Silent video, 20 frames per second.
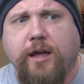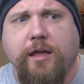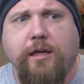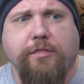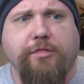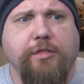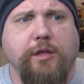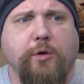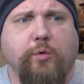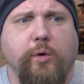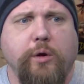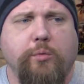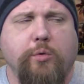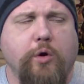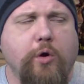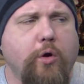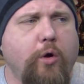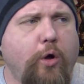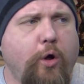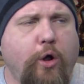I think we
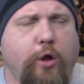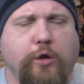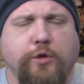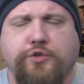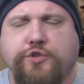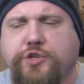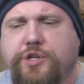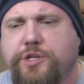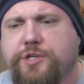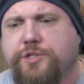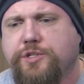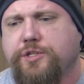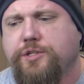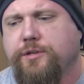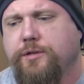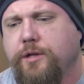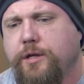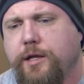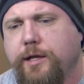were all just